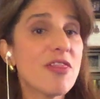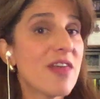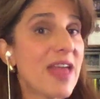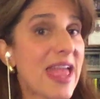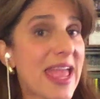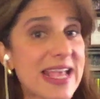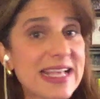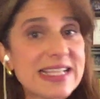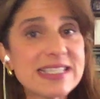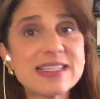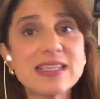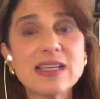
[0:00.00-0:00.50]

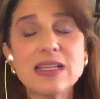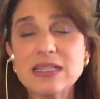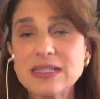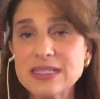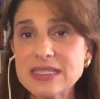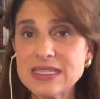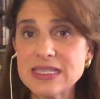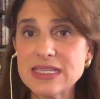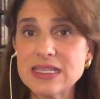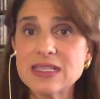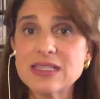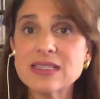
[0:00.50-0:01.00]

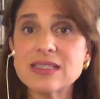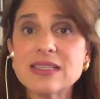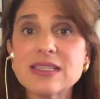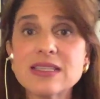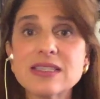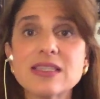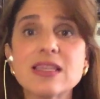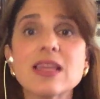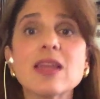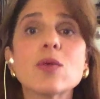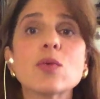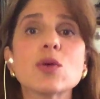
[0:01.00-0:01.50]
Excellencies,
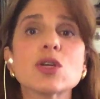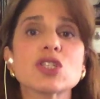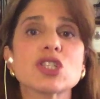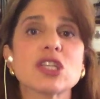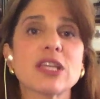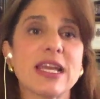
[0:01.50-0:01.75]
distinguished